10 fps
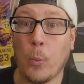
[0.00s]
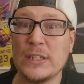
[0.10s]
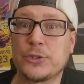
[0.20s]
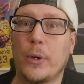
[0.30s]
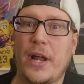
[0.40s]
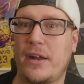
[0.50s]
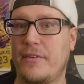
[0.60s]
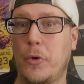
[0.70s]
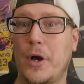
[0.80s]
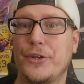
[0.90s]
What's going on,
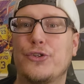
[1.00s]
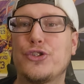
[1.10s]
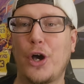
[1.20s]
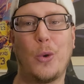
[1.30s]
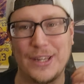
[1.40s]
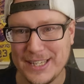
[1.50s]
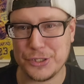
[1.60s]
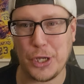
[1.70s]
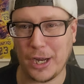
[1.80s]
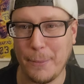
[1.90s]
everyone? So
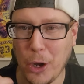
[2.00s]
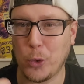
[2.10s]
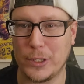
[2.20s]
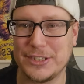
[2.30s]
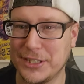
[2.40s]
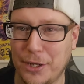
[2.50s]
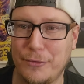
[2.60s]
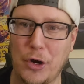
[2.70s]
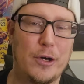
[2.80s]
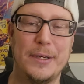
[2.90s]
let's talk about Quincy
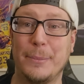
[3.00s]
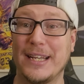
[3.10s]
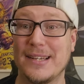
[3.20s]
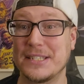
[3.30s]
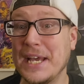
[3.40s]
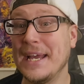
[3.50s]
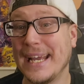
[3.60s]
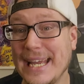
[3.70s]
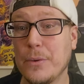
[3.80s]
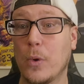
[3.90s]
Olivari because
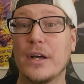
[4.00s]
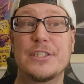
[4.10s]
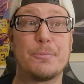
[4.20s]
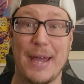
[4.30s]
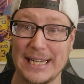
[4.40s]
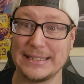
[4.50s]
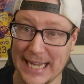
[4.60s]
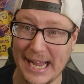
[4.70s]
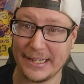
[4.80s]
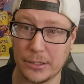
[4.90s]
he was
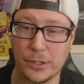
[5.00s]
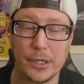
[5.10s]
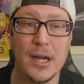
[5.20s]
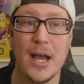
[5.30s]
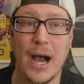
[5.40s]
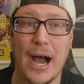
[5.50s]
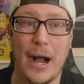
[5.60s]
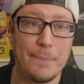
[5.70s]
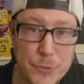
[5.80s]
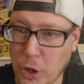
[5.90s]
spectacular.
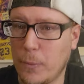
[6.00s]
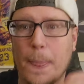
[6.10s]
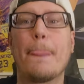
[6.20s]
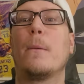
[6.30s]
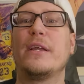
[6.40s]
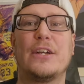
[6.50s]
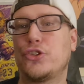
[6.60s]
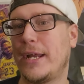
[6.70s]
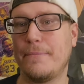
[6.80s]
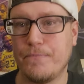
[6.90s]
So
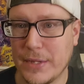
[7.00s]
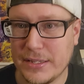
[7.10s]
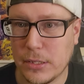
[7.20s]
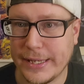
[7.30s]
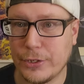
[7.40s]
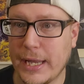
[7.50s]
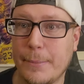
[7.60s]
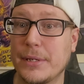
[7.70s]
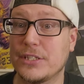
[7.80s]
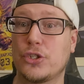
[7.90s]
yesterday in the Laker
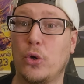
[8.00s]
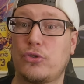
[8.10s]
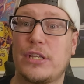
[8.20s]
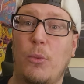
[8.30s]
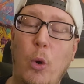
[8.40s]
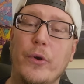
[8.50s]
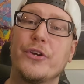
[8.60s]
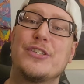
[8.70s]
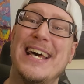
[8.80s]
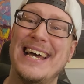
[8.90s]
game against the Golden State
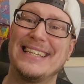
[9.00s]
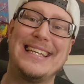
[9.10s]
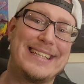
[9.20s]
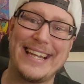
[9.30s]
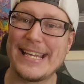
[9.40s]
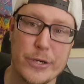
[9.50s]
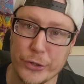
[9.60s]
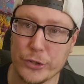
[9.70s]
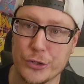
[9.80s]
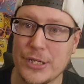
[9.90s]
Warriors, the
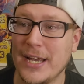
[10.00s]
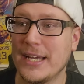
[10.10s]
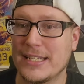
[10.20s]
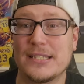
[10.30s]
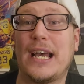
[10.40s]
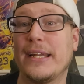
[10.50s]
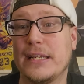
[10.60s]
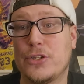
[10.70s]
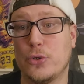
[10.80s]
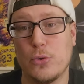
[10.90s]
Lakers
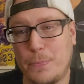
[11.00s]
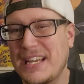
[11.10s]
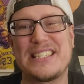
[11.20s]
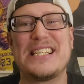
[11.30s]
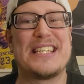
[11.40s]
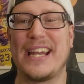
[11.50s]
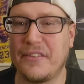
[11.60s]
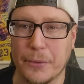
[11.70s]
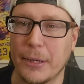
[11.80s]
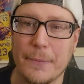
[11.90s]
decided to basically sit
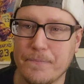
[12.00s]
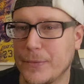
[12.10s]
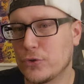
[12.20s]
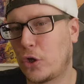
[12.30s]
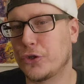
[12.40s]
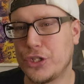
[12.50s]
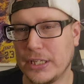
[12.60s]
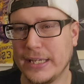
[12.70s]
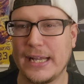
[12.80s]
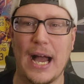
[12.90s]
everybody. There's all their G
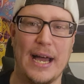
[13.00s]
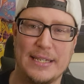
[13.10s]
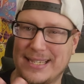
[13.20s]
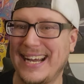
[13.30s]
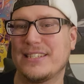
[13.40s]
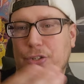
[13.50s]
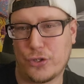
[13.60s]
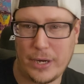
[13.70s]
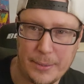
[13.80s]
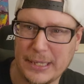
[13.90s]
League guys, guys that are
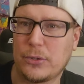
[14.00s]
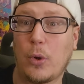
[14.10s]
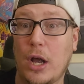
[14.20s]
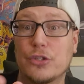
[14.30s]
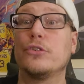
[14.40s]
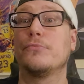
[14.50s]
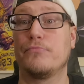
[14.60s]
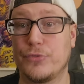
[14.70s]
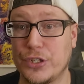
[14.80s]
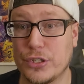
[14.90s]
trying to make the roster,
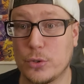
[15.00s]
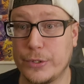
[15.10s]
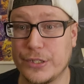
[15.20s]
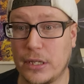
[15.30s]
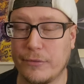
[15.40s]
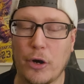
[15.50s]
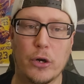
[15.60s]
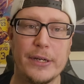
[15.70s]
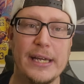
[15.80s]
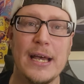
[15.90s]
such as Quincy
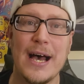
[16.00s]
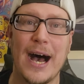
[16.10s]
Olivari.